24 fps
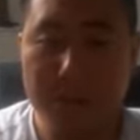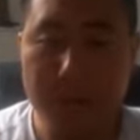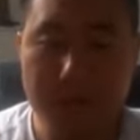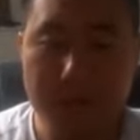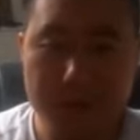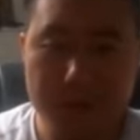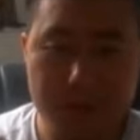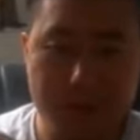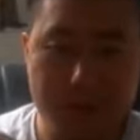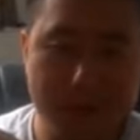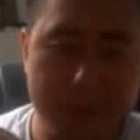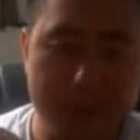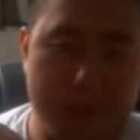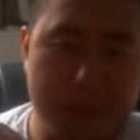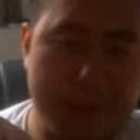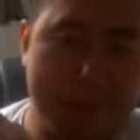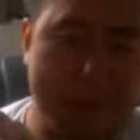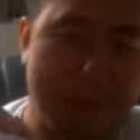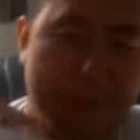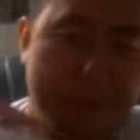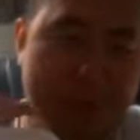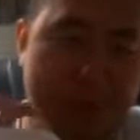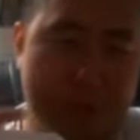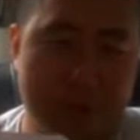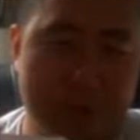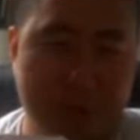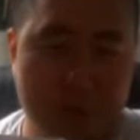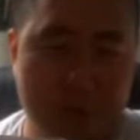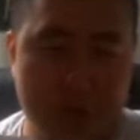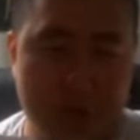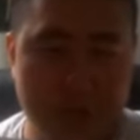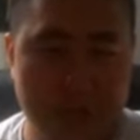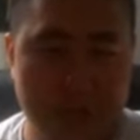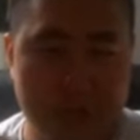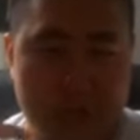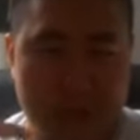I'm not sure if I could probably
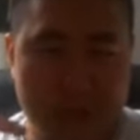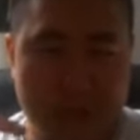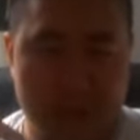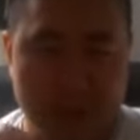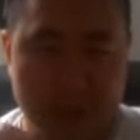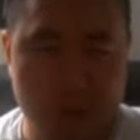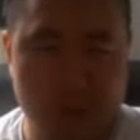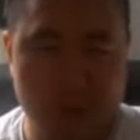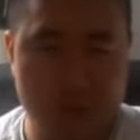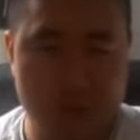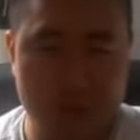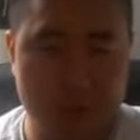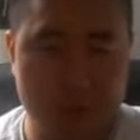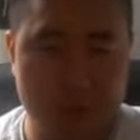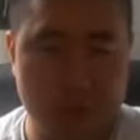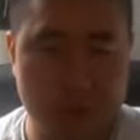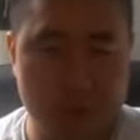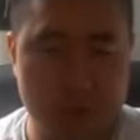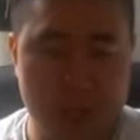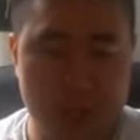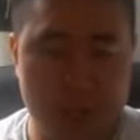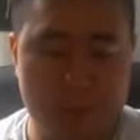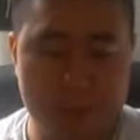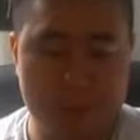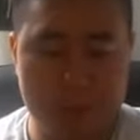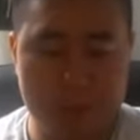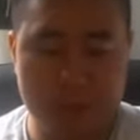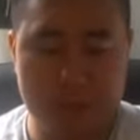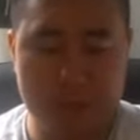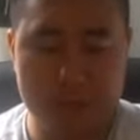change the logo again,